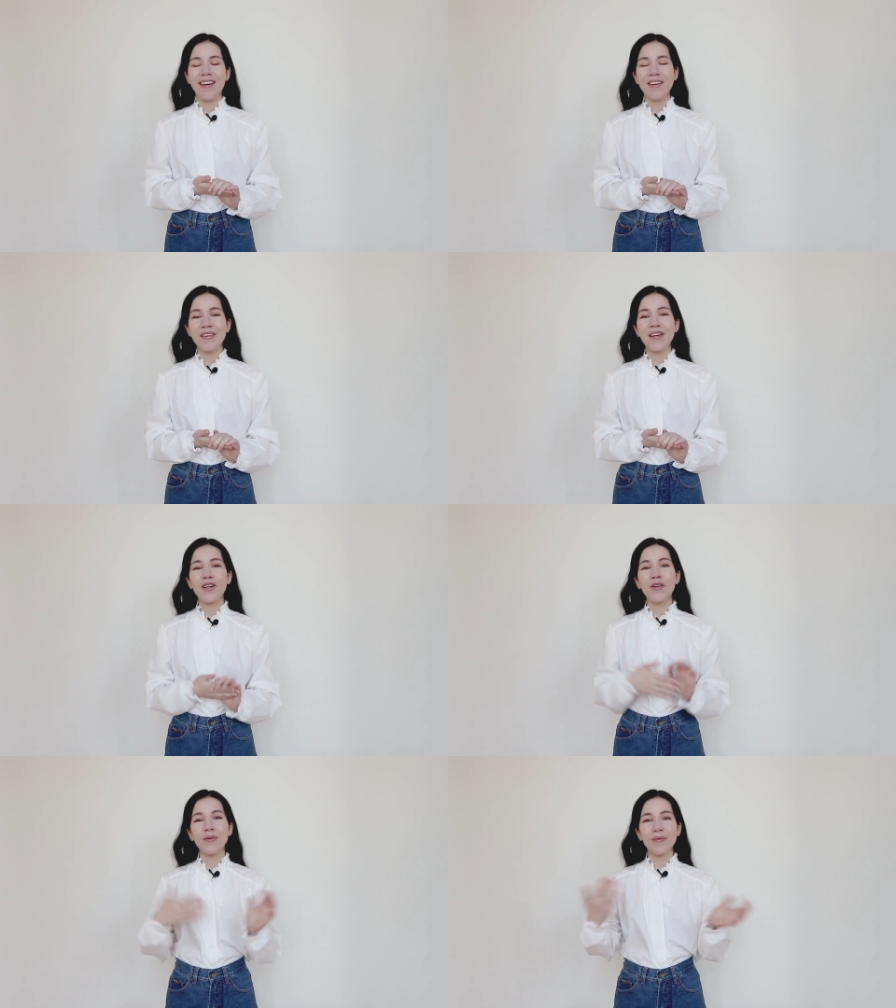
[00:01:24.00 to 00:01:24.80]

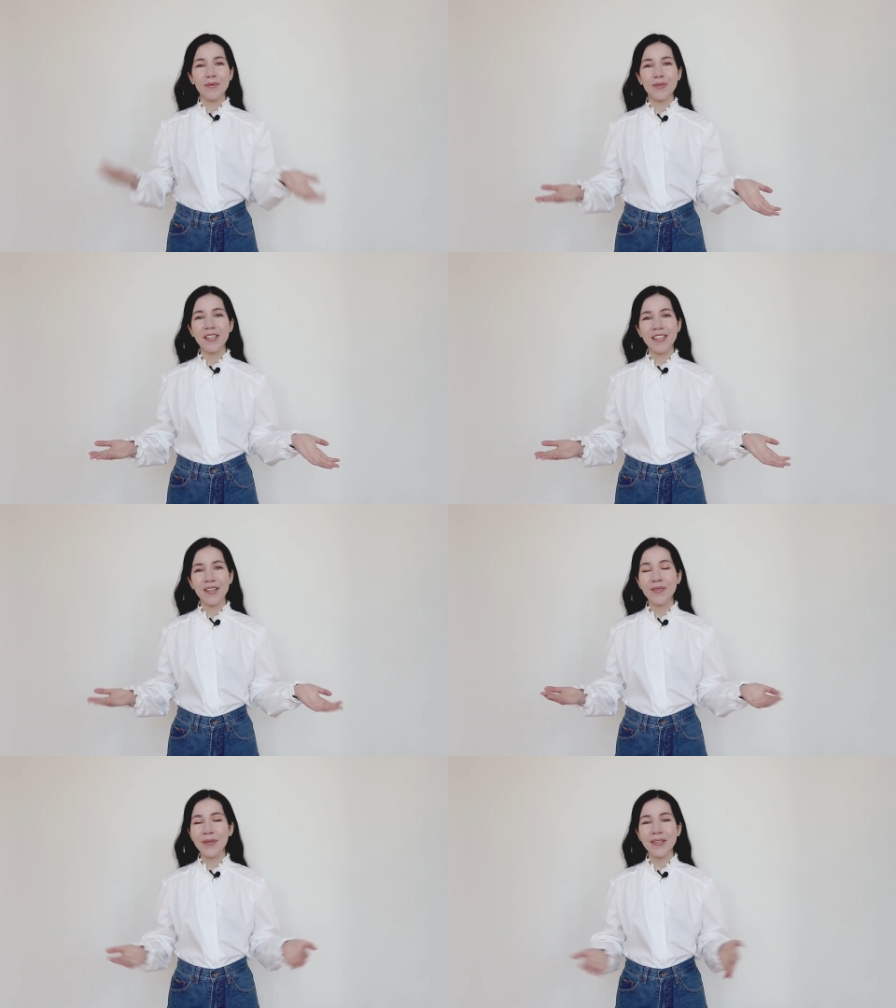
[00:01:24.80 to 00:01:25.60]
they're
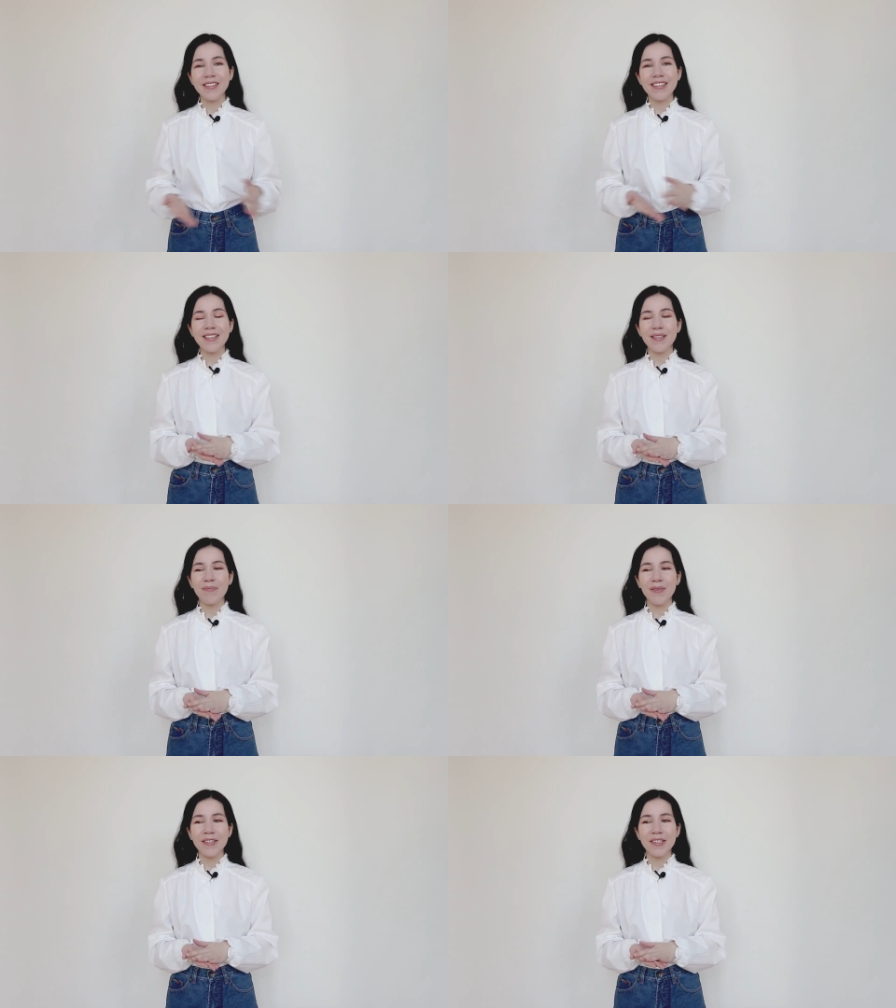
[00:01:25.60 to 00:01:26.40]
really gorgeous,
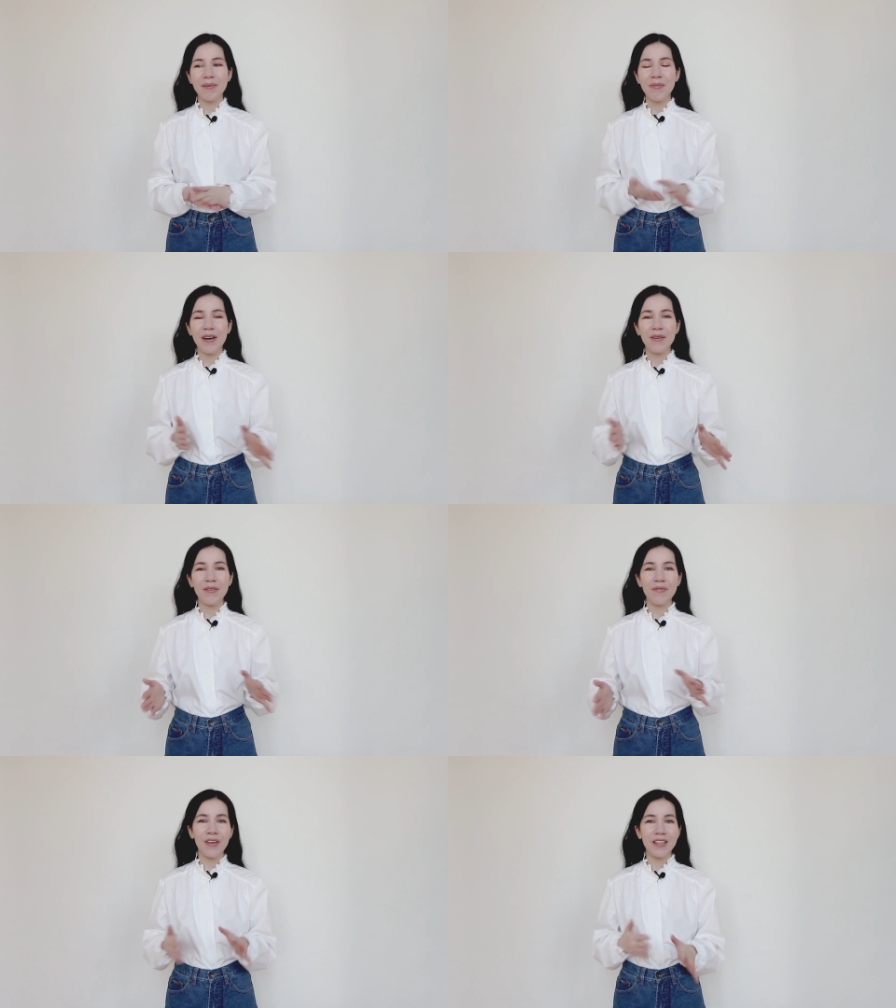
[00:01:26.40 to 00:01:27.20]
but somehow
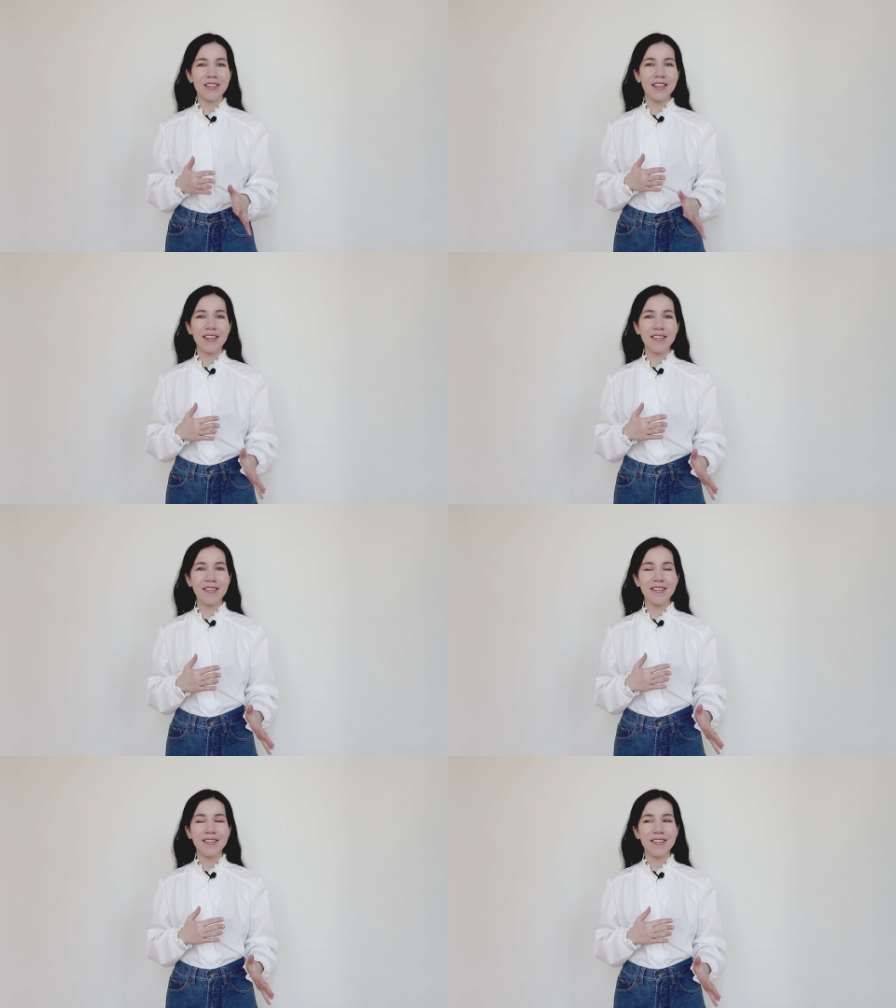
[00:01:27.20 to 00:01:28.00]
the
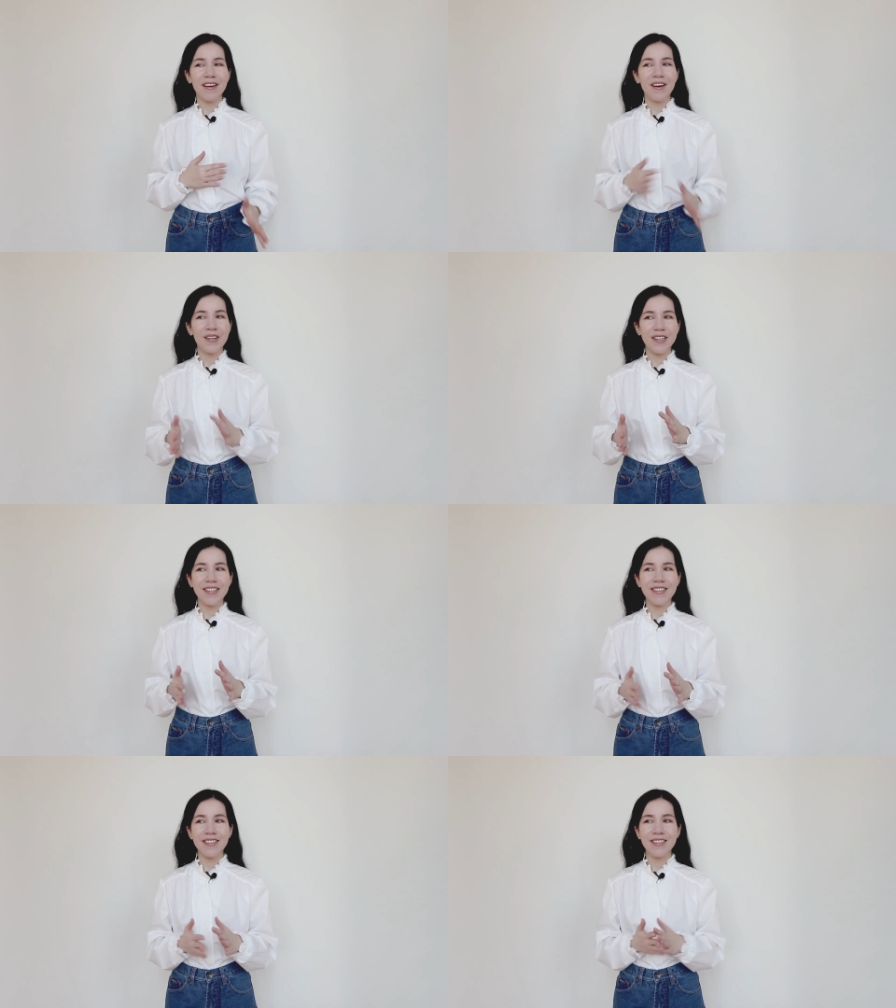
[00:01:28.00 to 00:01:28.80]
faces
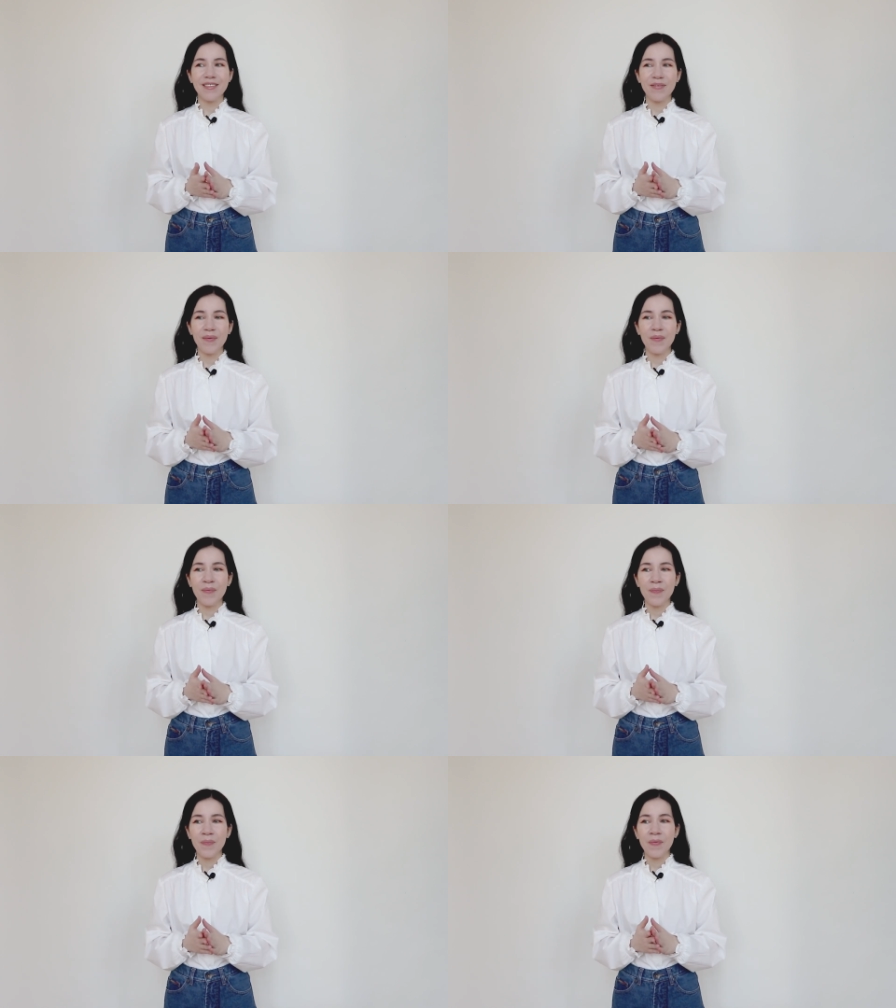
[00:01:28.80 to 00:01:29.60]
aren't
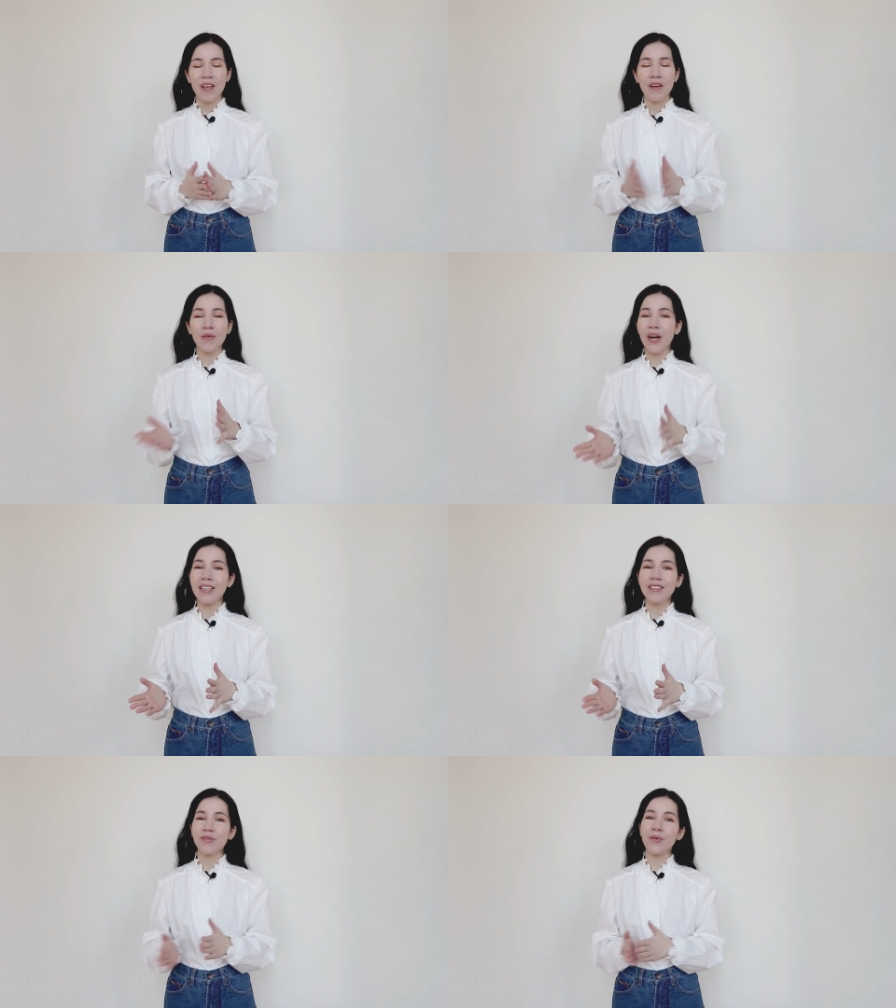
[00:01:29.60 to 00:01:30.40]

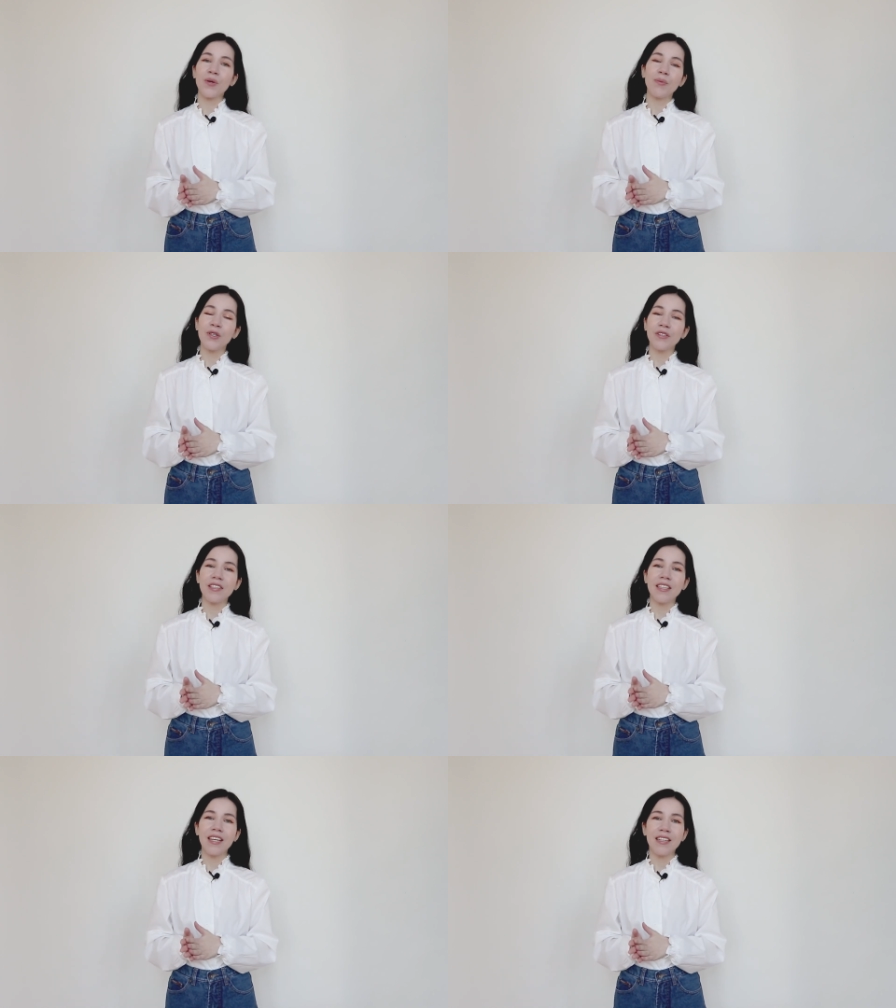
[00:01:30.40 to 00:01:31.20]
right for
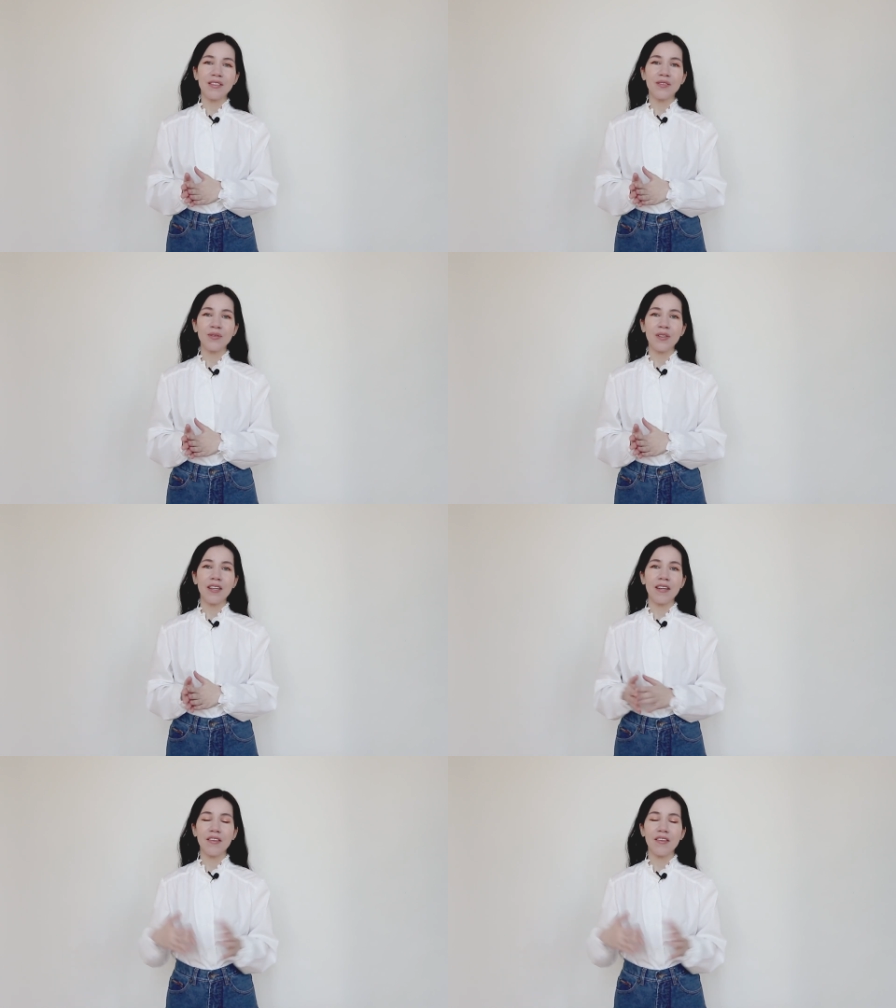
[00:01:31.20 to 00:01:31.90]
modeling industry.